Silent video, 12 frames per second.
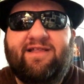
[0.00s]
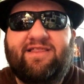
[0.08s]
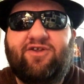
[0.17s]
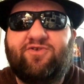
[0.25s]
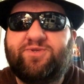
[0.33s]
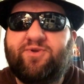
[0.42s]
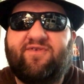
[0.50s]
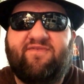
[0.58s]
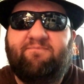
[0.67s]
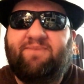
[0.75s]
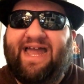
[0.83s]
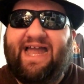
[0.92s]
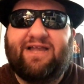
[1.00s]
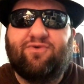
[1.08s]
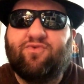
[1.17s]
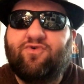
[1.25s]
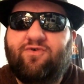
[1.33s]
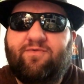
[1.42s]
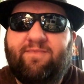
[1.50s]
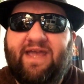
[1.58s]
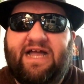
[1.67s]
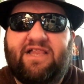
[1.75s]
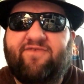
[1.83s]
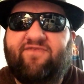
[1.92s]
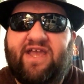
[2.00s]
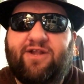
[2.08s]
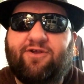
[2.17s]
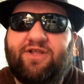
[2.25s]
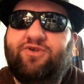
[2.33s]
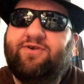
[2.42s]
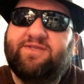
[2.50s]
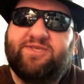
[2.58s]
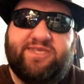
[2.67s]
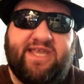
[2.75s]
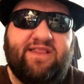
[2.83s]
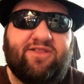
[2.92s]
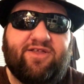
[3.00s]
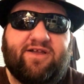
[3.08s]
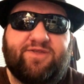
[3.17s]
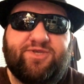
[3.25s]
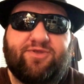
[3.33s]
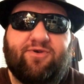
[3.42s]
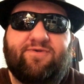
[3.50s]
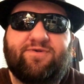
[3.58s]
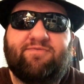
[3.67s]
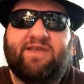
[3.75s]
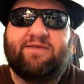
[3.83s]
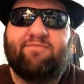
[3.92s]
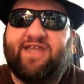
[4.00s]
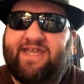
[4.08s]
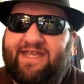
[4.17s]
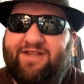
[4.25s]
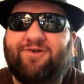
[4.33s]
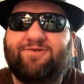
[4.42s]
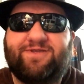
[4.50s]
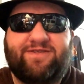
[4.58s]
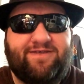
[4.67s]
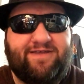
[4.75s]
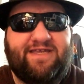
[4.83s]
little sort of back room elevator, and you can see the look on Satoru's face. I'm like, he knows.